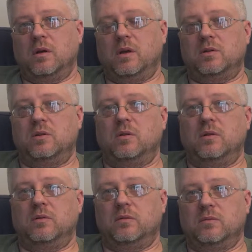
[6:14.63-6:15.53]
issue
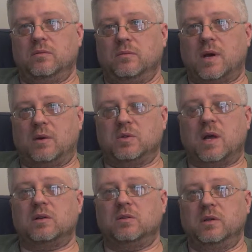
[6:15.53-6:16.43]
that I was
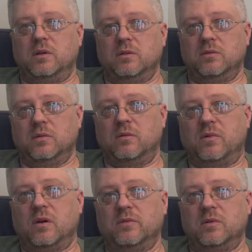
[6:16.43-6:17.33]
actually
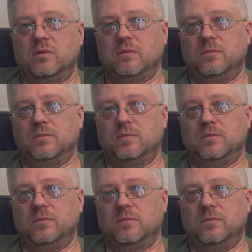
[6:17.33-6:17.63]
involved in.